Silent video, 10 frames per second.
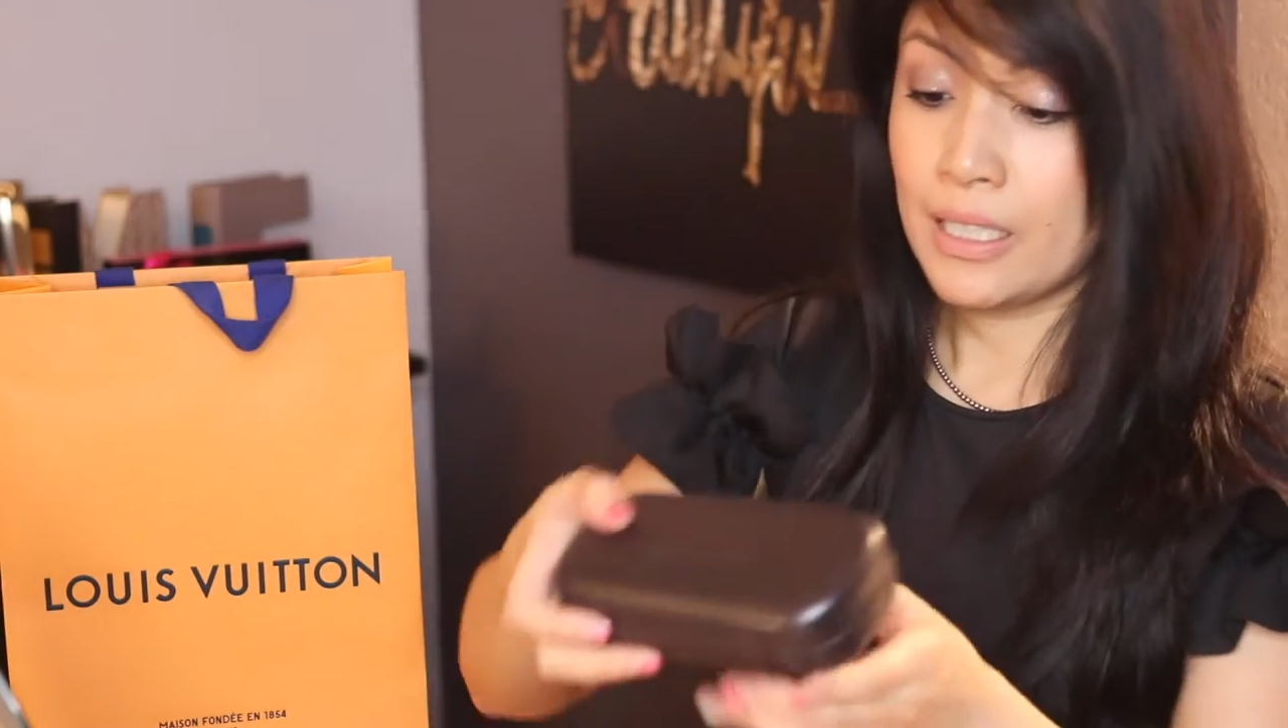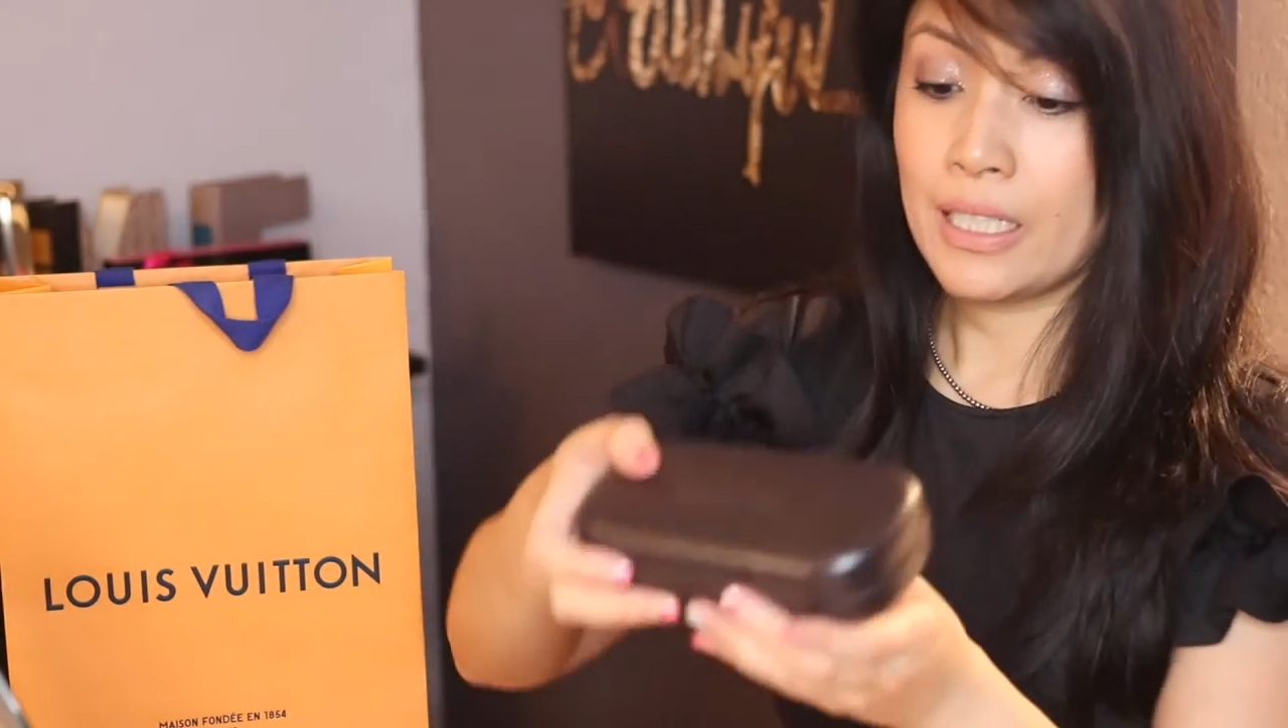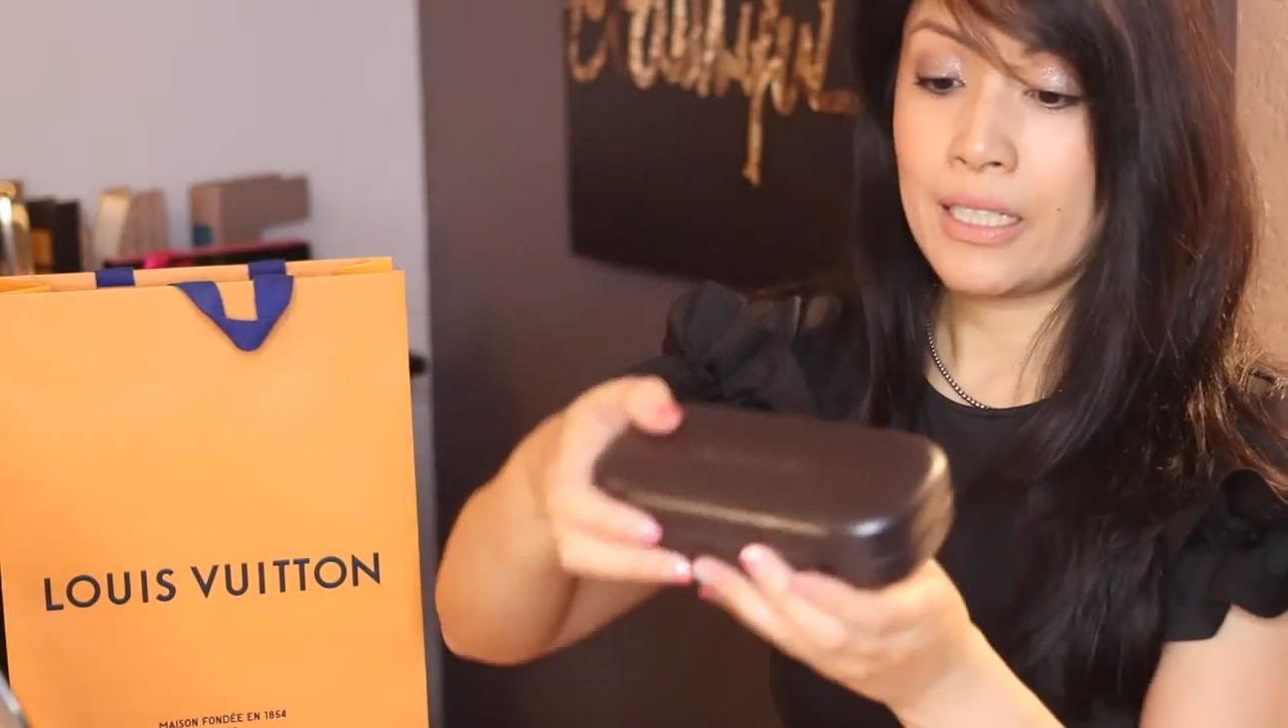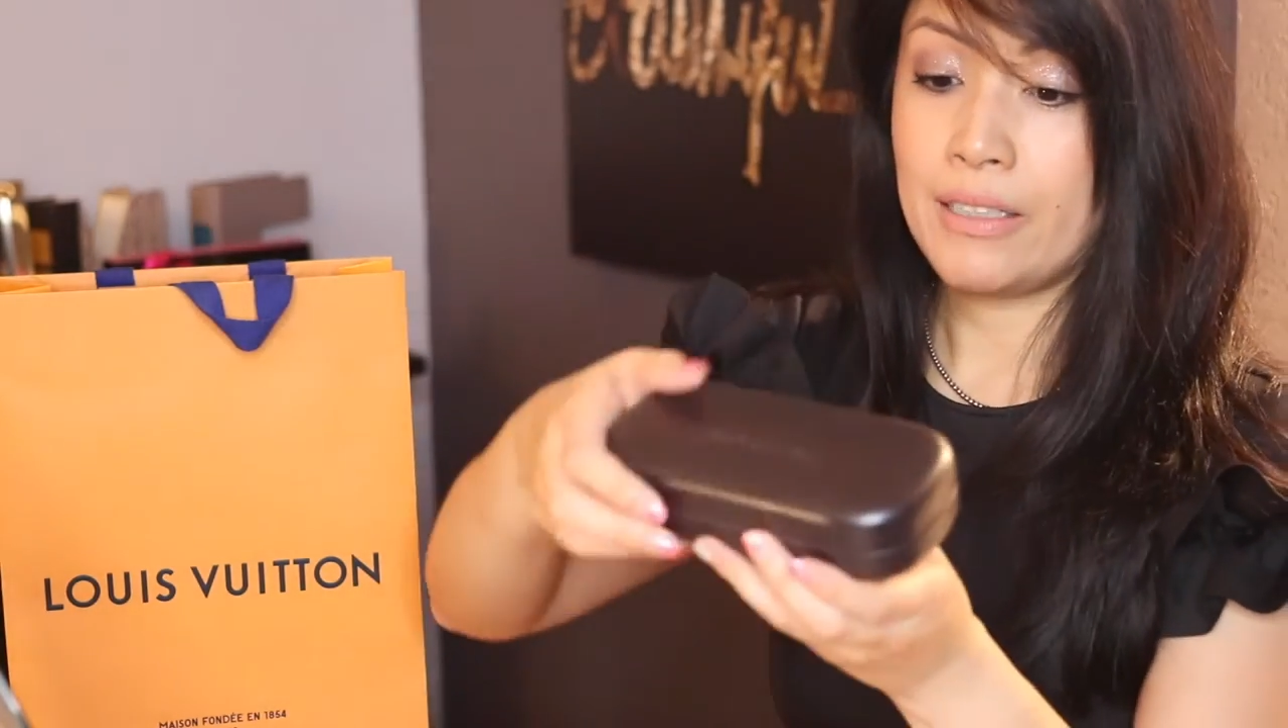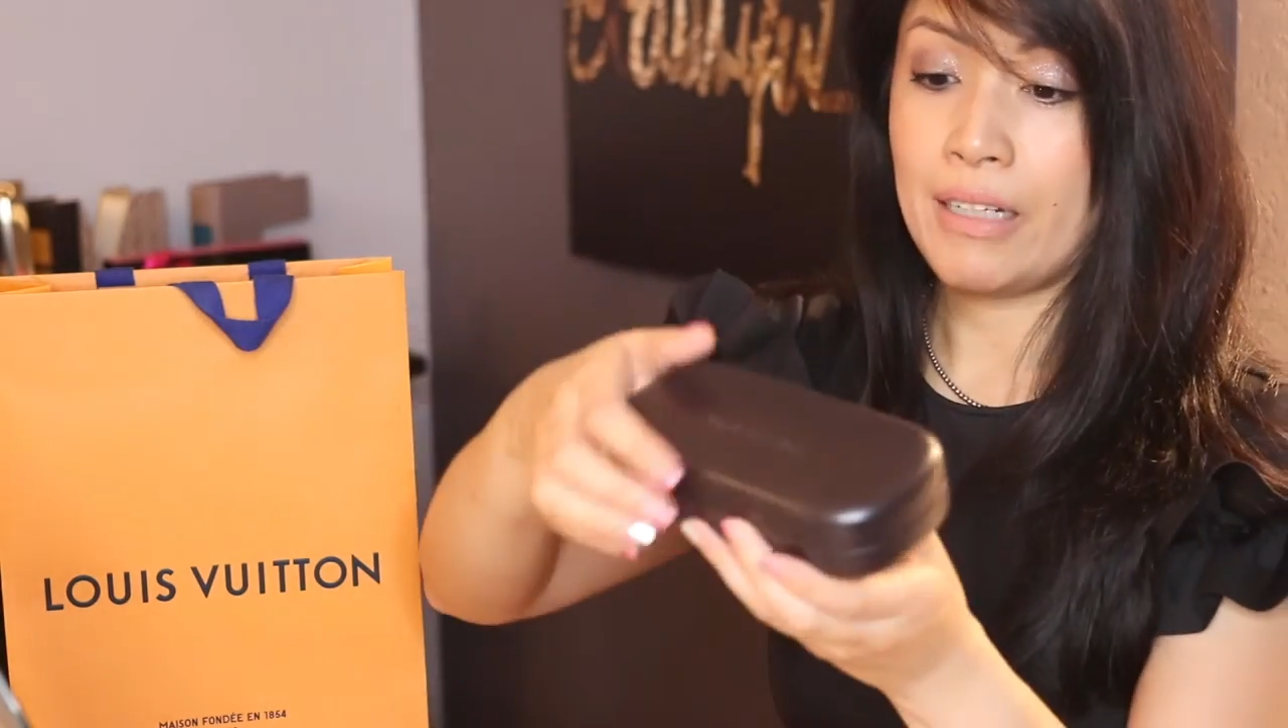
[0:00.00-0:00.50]

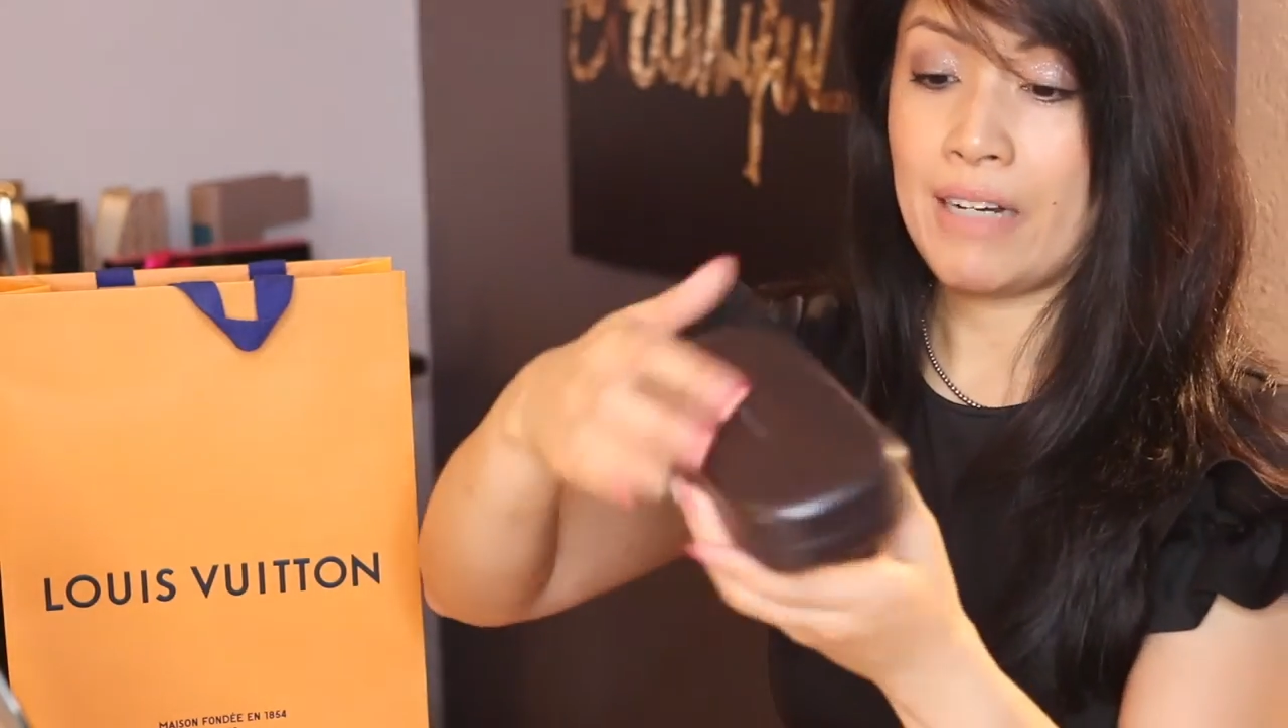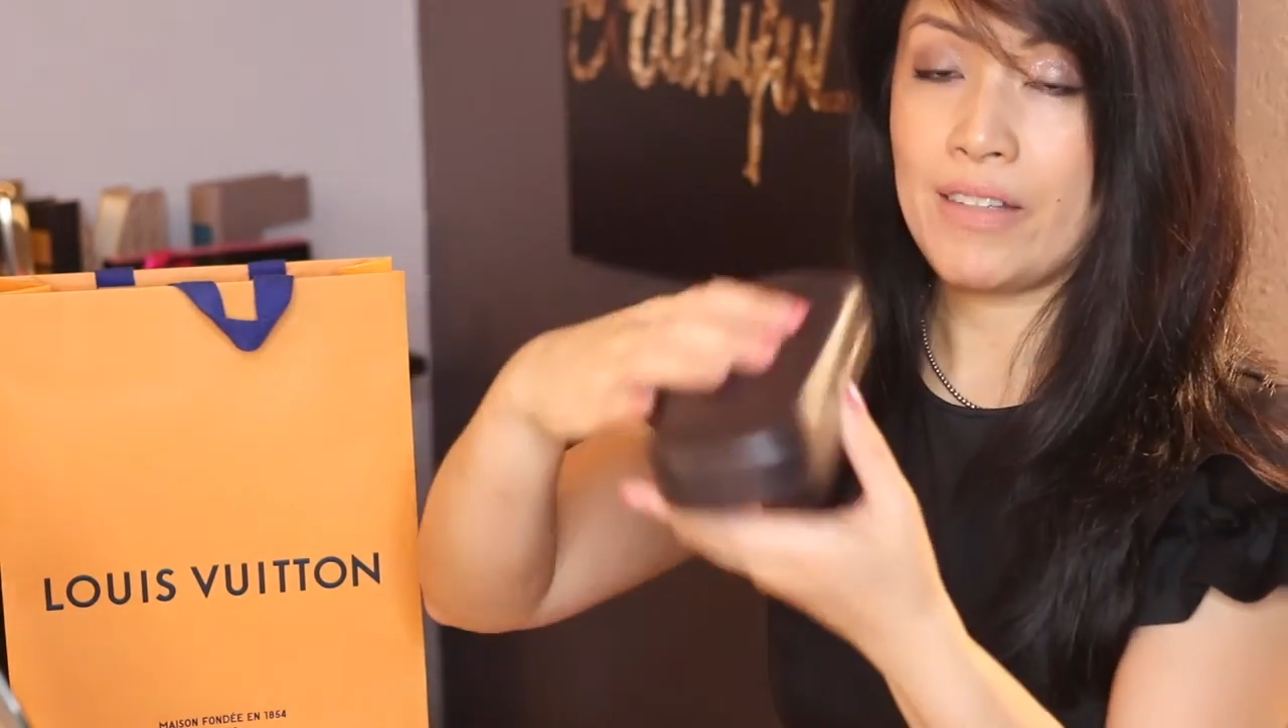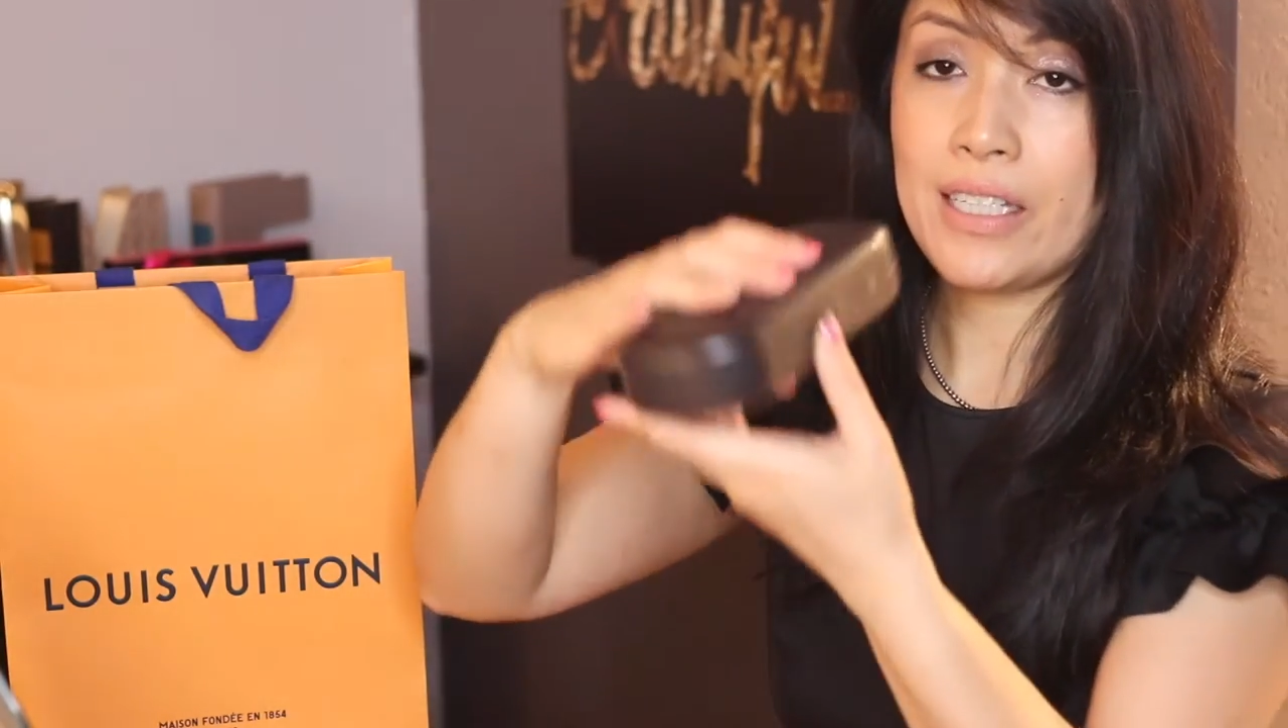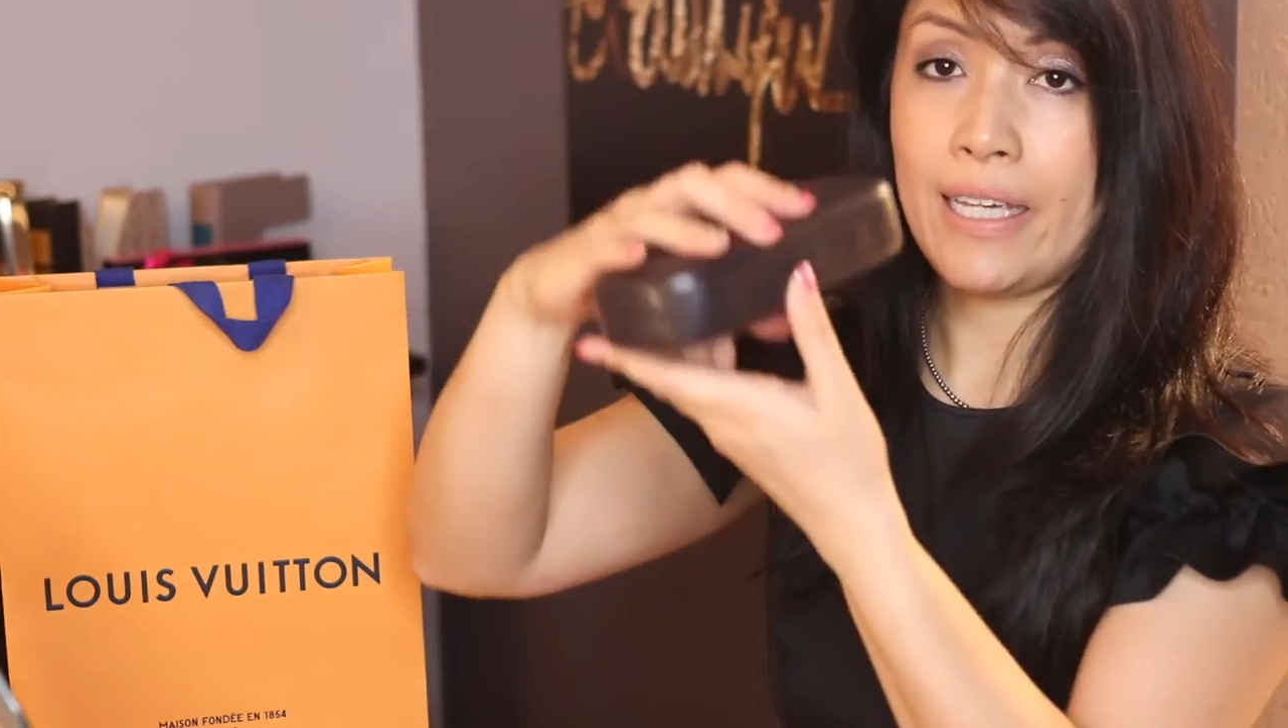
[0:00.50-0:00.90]
Here you have the